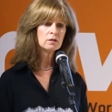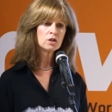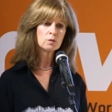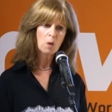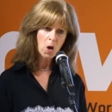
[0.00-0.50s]

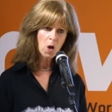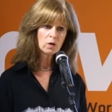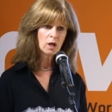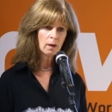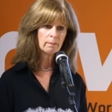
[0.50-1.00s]
small
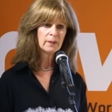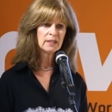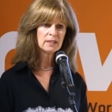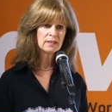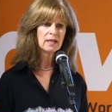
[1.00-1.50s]

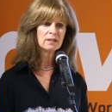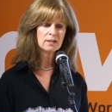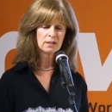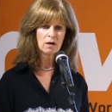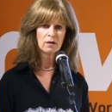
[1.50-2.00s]
companies and
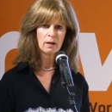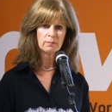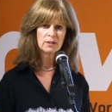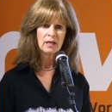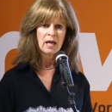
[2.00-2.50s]

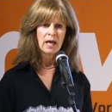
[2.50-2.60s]
startups.